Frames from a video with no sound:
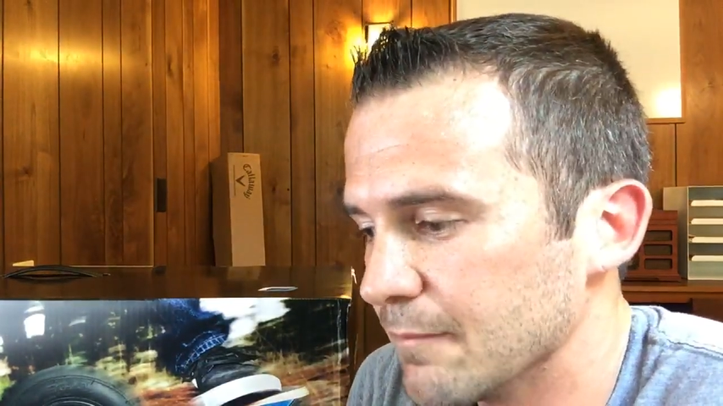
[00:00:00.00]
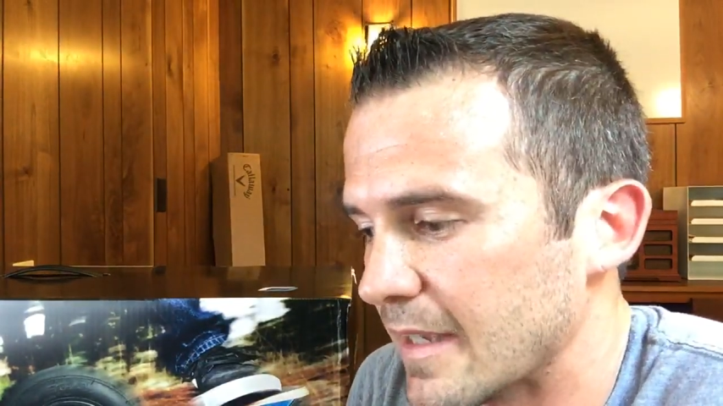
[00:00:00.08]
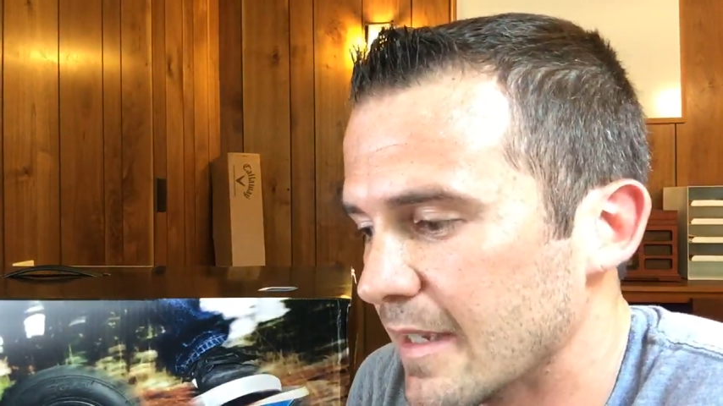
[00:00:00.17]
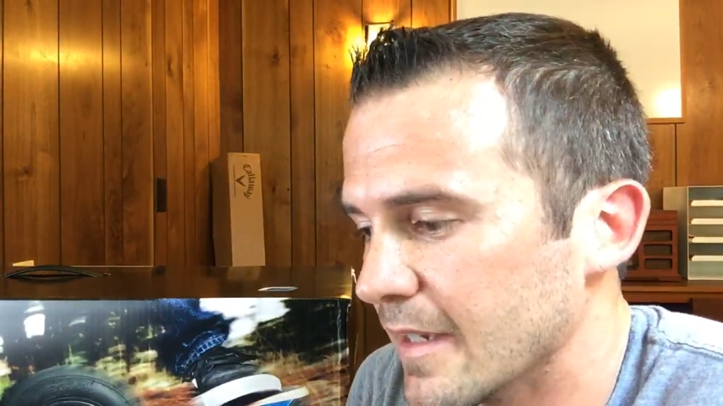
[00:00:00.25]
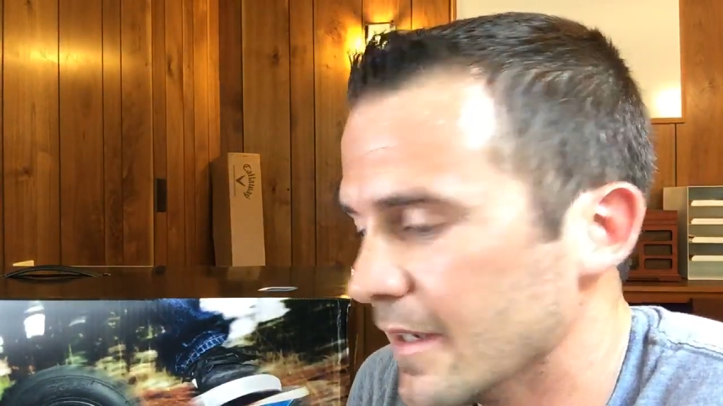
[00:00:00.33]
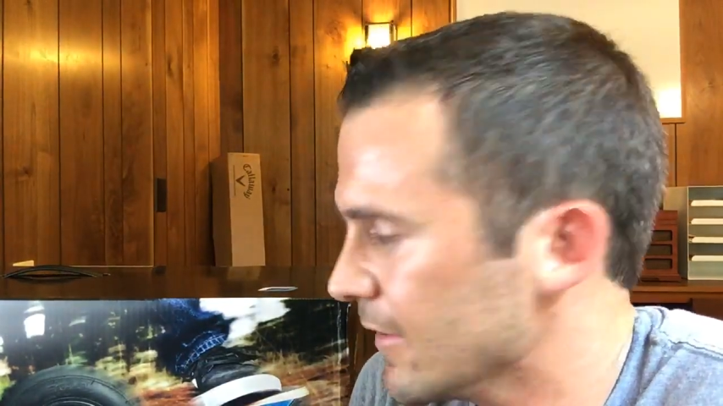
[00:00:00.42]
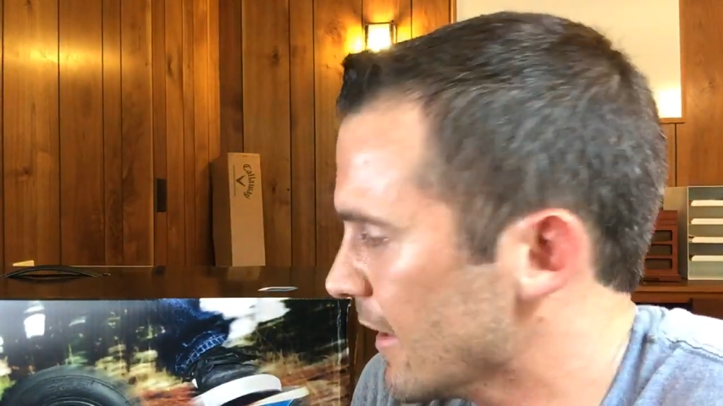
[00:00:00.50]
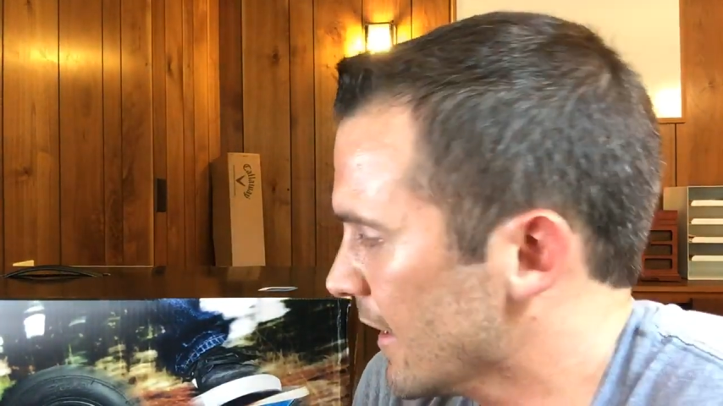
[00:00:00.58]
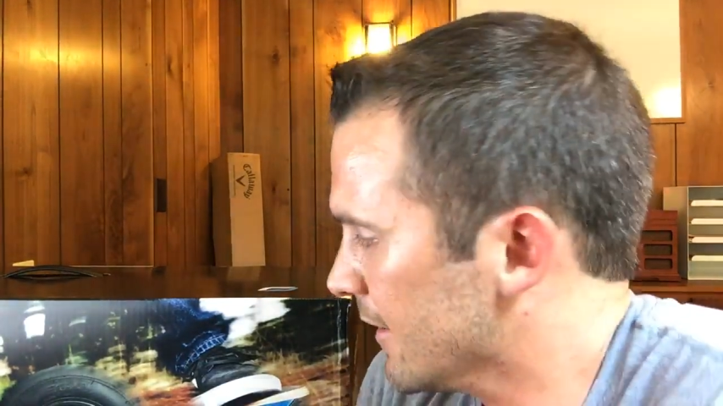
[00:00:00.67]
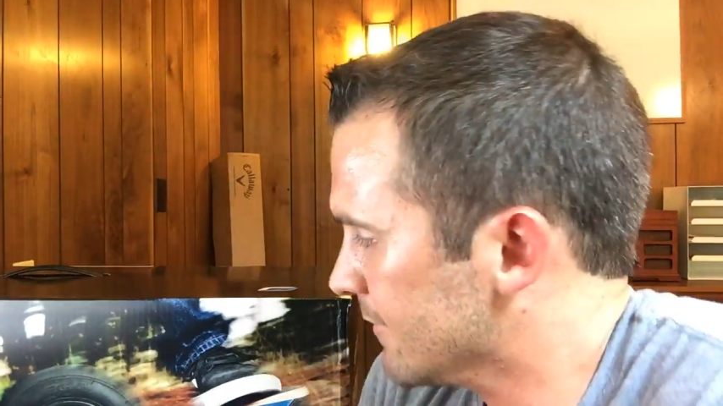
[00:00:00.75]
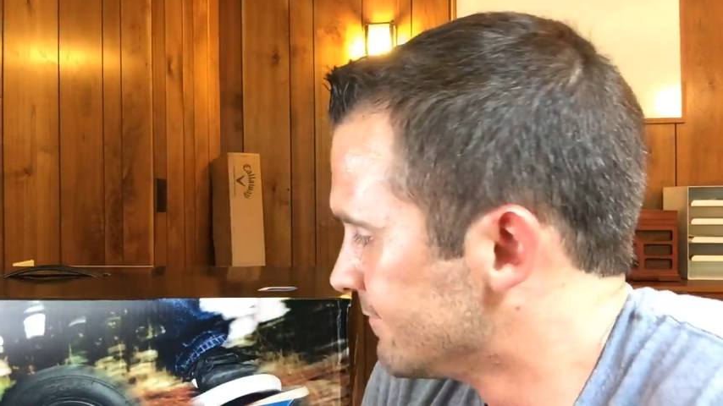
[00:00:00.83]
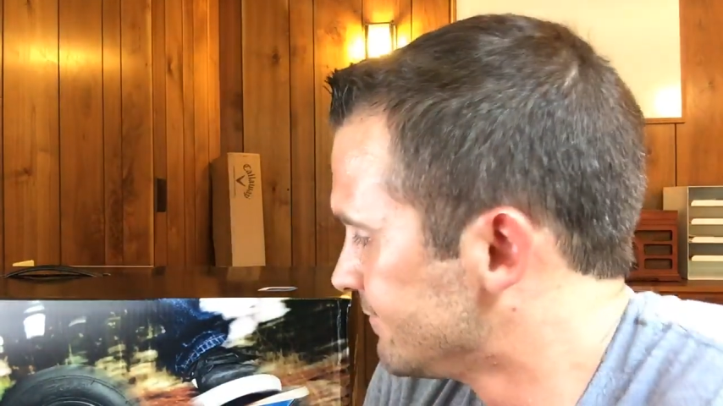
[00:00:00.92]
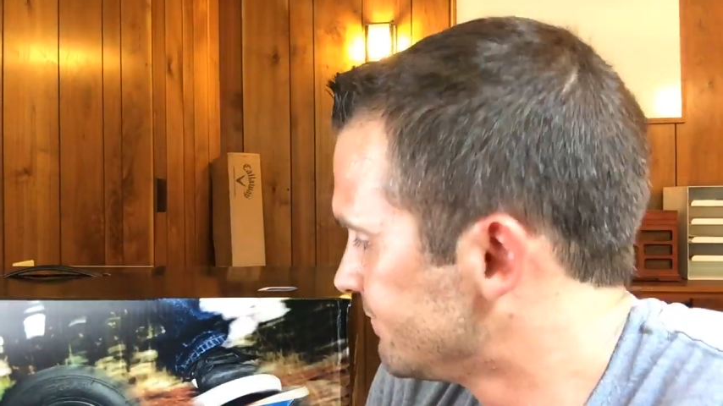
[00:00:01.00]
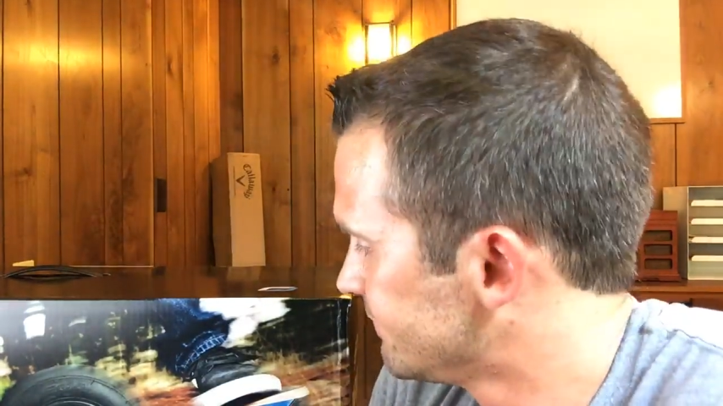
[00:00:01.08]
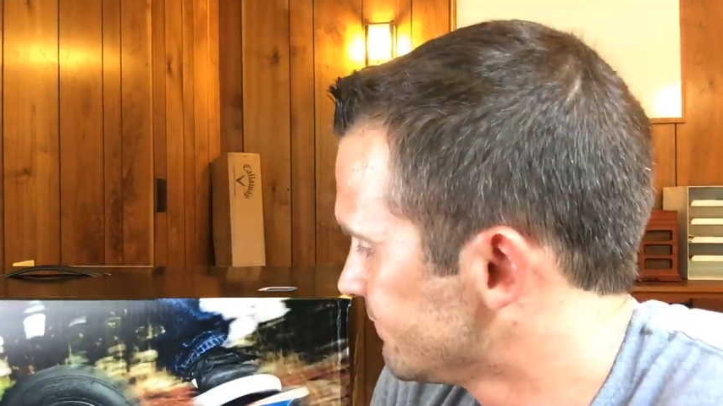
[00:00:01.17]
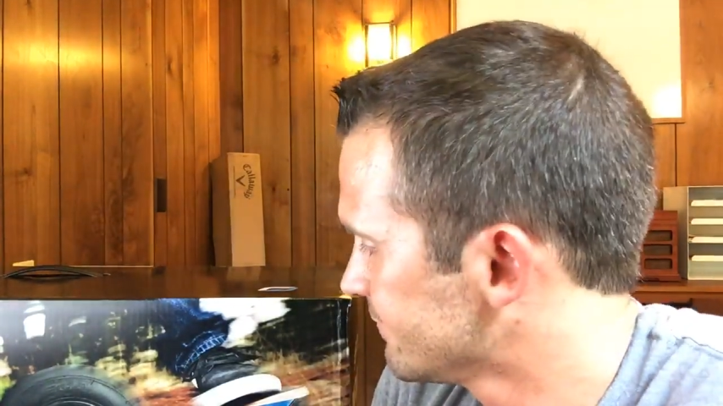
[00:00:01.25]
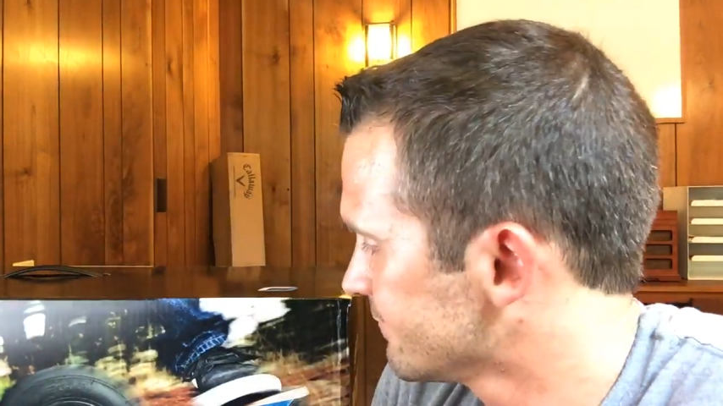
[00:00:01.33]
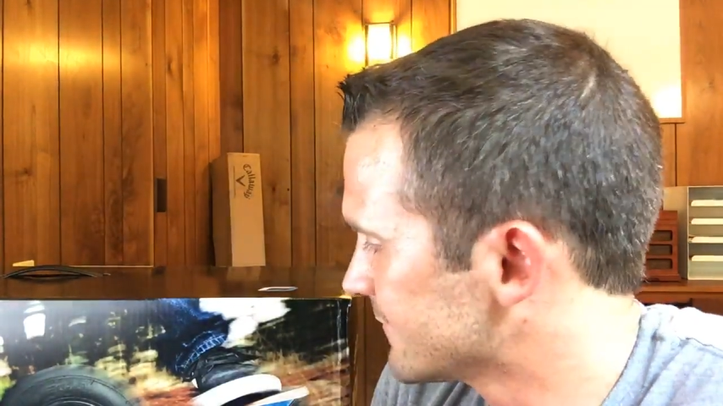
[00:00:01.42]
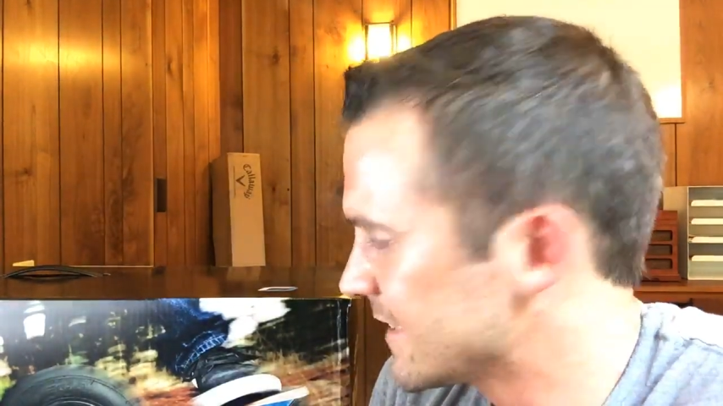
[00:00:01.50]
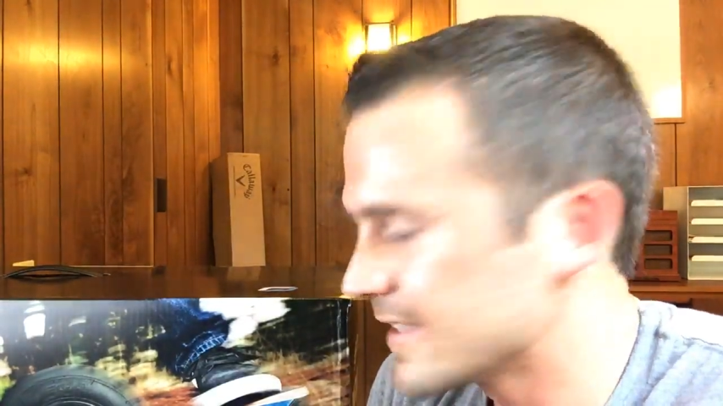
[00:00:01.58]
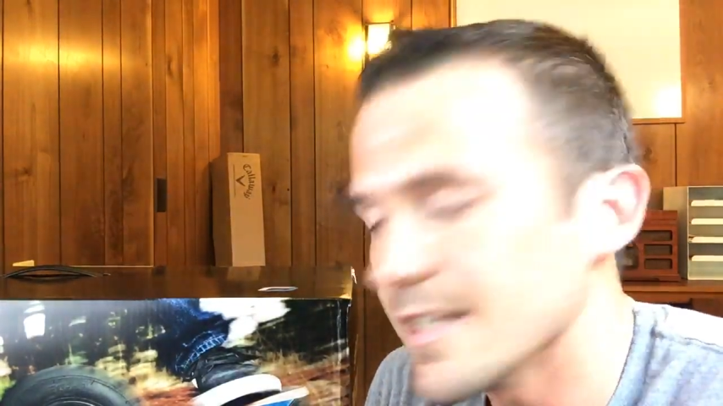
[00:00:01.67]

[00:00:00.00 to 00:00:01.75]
And that's